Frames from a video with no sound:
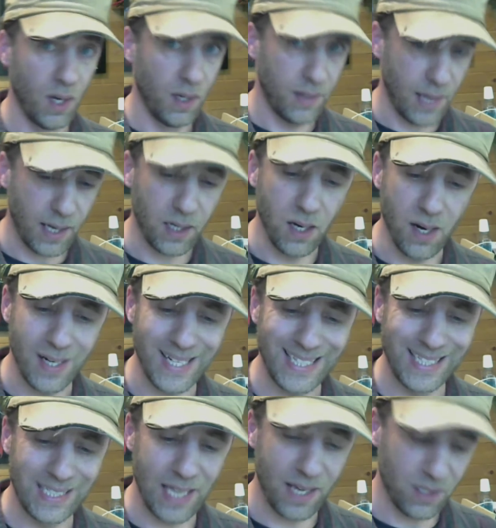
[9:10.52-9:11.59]
that kind of
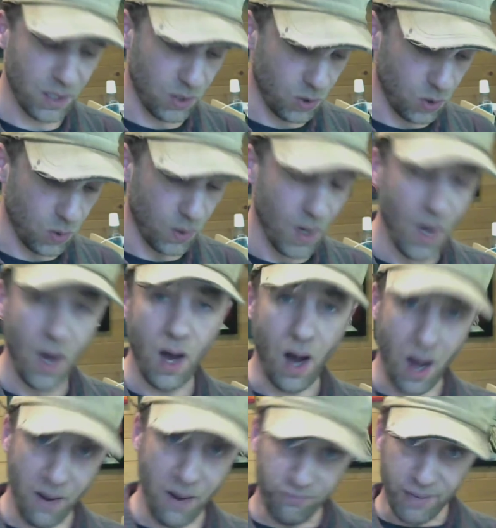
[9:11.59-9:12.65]
says it all.
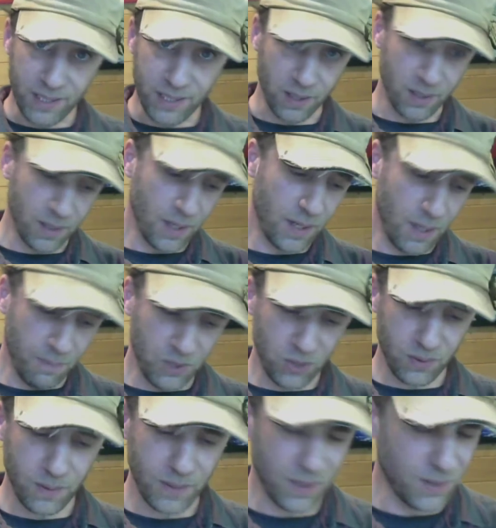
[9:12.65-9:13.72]
I've written, let me
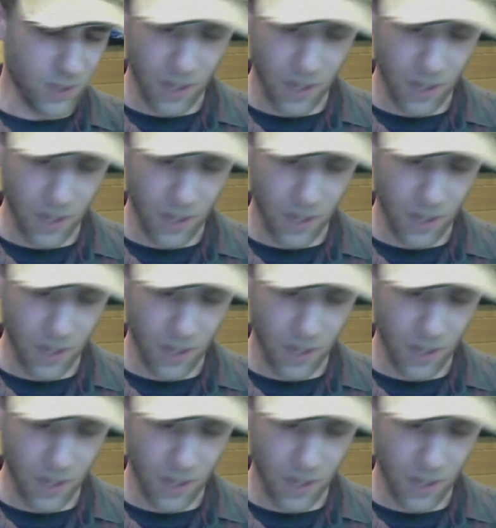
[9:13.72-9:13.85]
just, because I